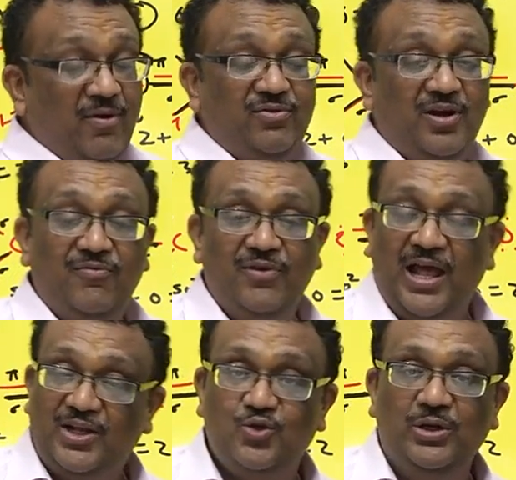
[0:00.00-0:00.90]
of third one,
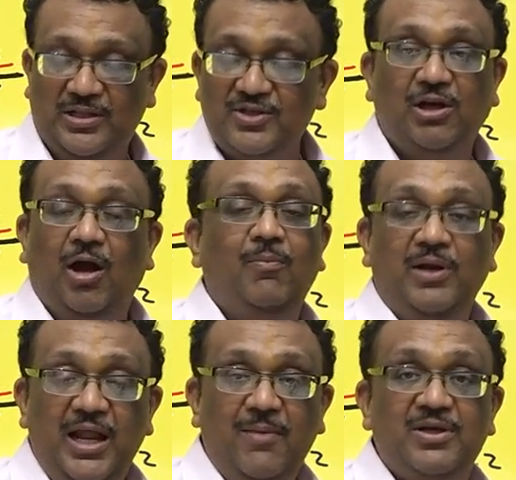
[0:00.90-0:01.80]
actually, there's a
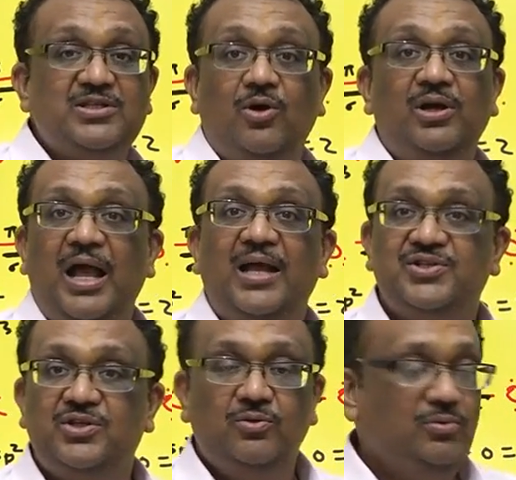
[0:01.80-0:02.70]
common name. It's called
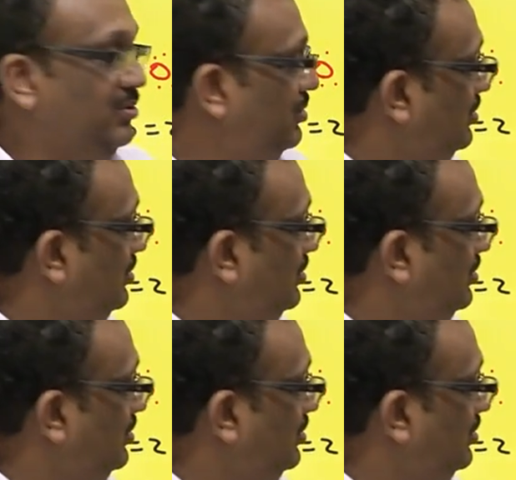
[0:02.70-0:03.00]
acetone.